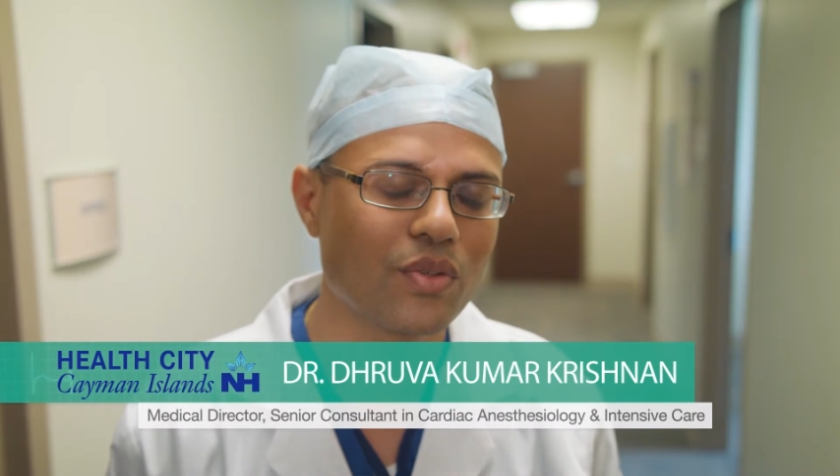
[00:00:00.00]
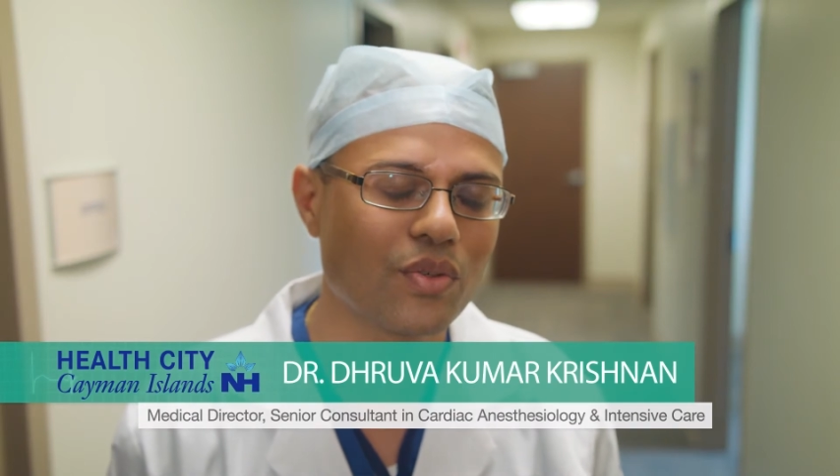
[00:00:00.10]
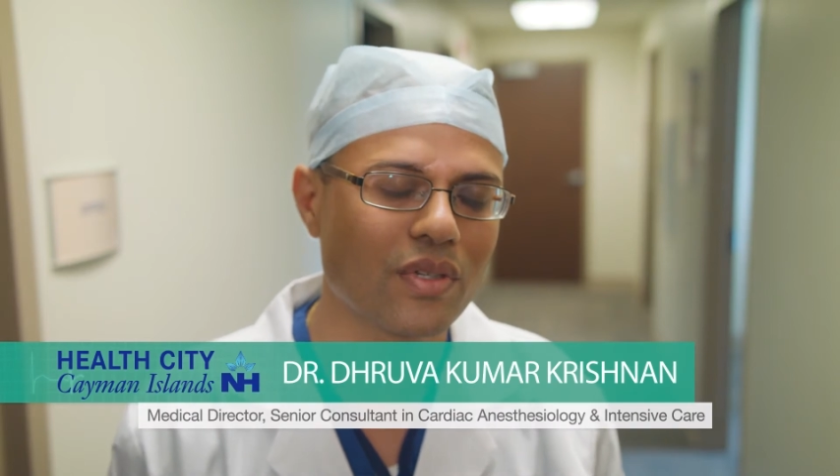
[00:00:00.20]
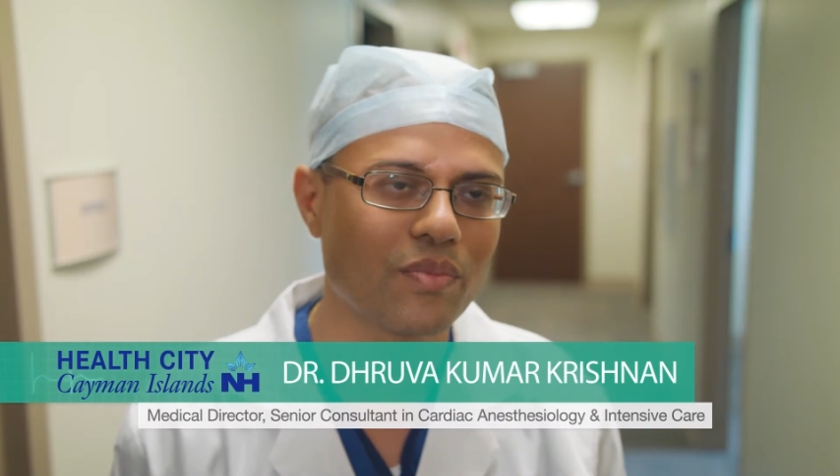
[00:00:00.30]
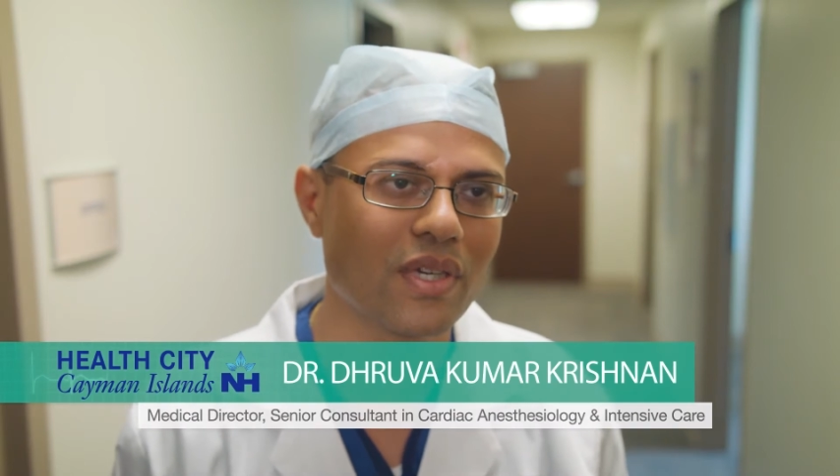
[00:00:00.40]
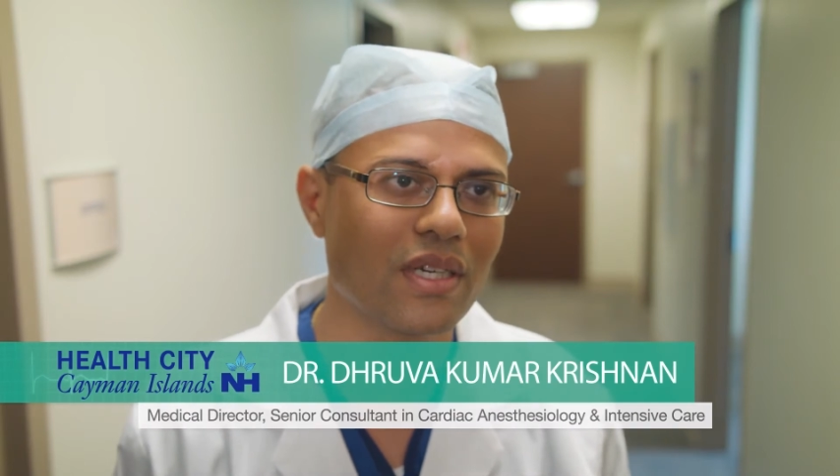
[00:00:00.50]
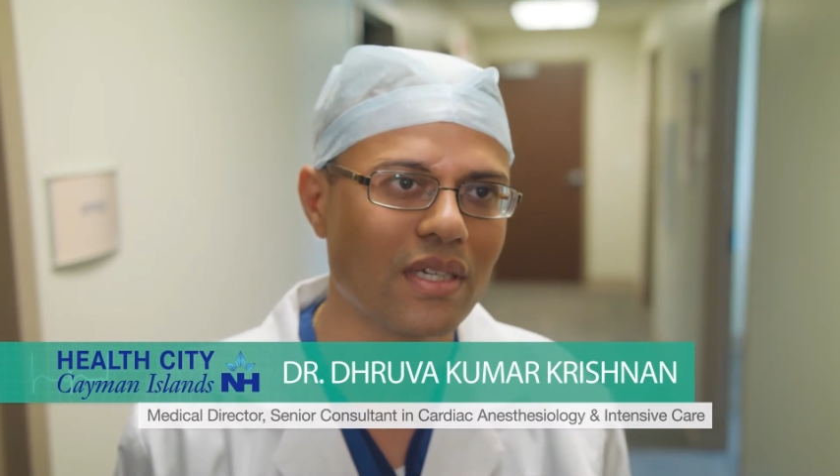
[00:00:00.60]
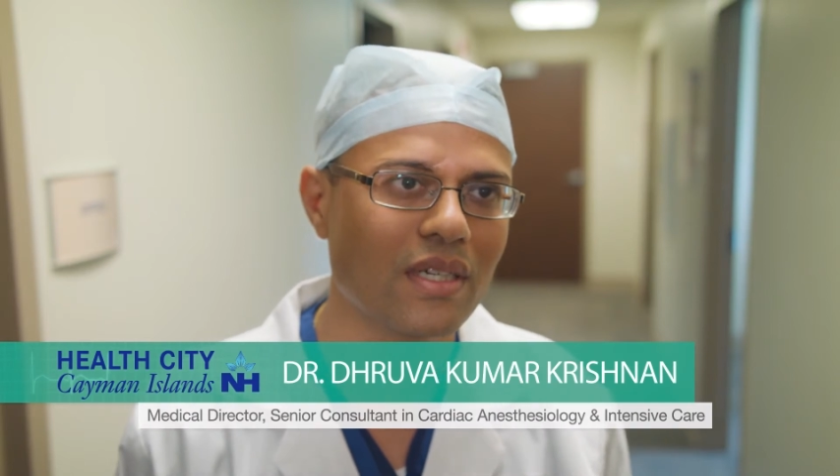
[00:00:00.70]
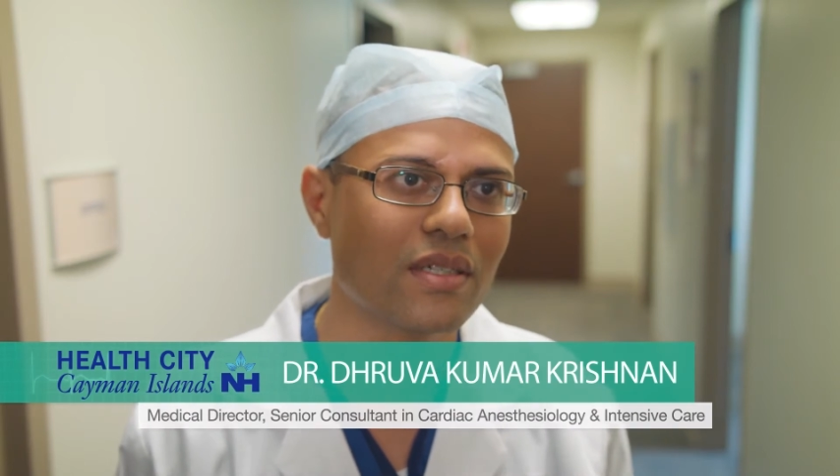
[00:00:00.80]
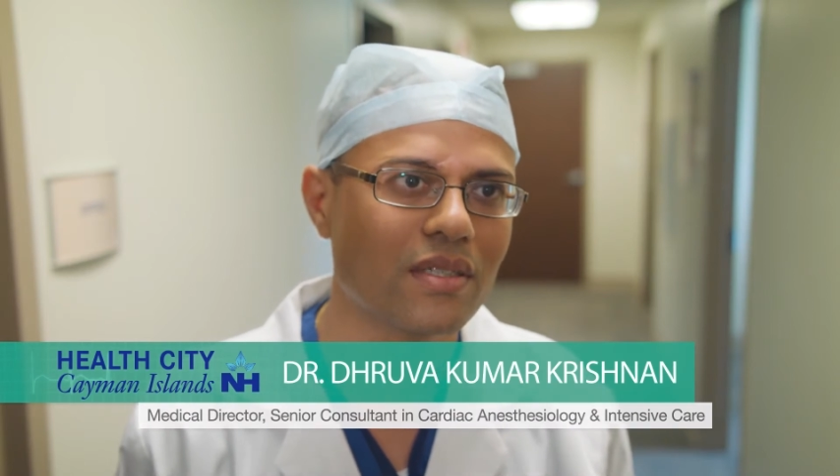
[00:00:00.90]
during my
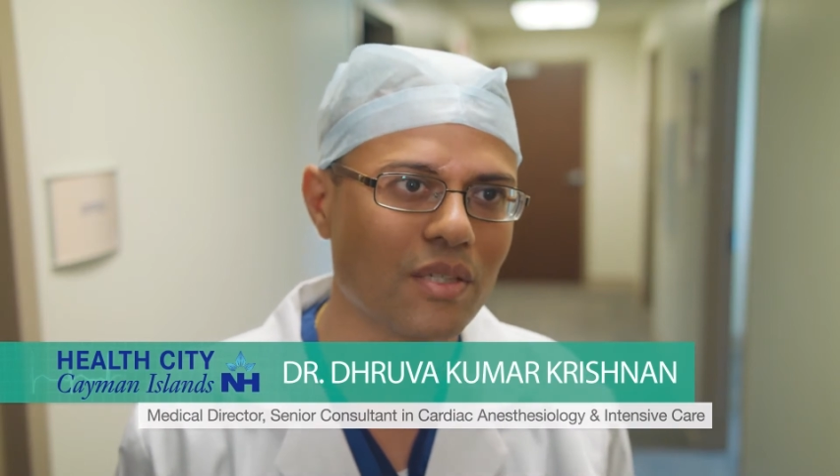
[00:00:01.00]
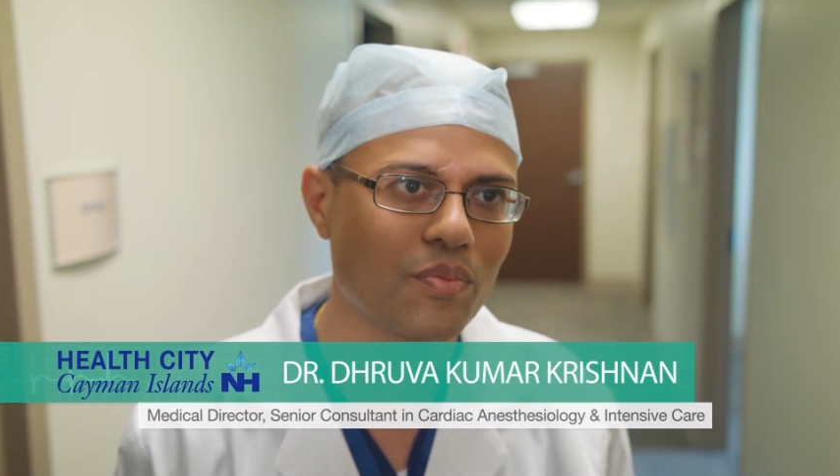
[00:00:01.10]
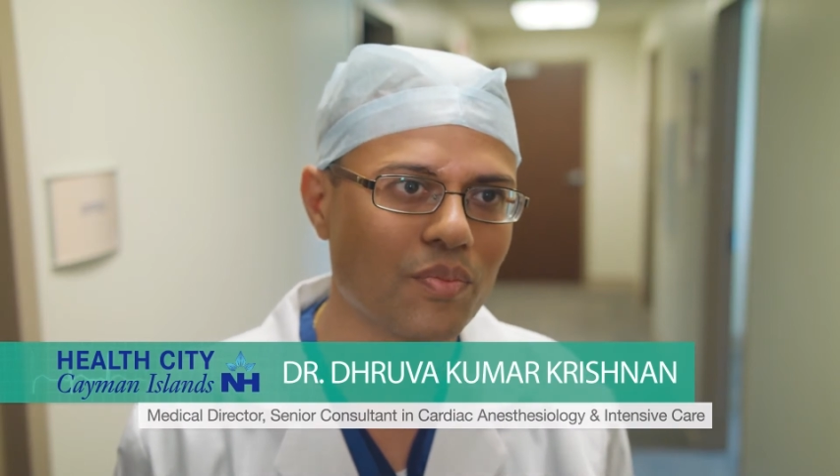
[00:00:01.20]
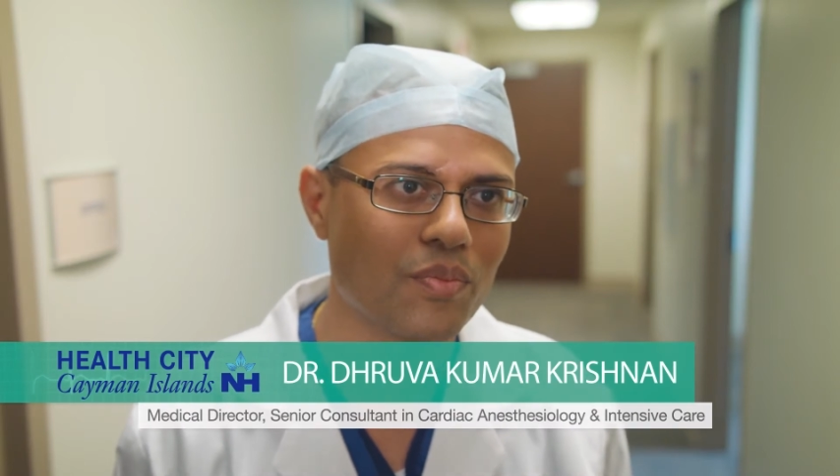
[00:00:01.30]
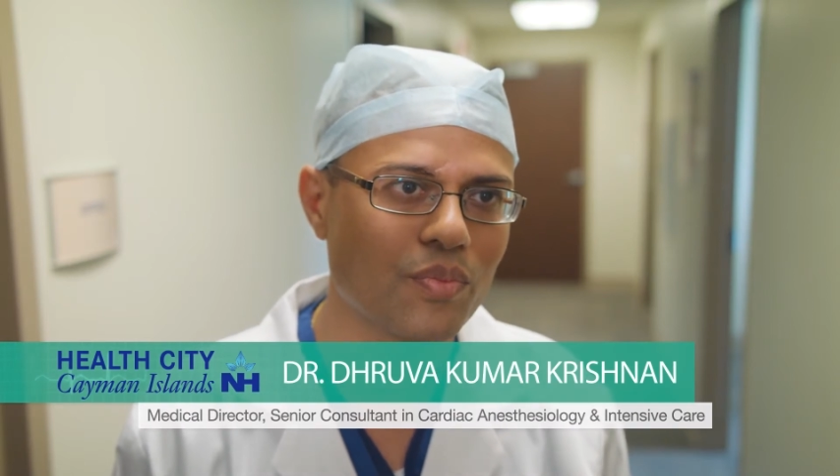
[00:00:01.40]
internship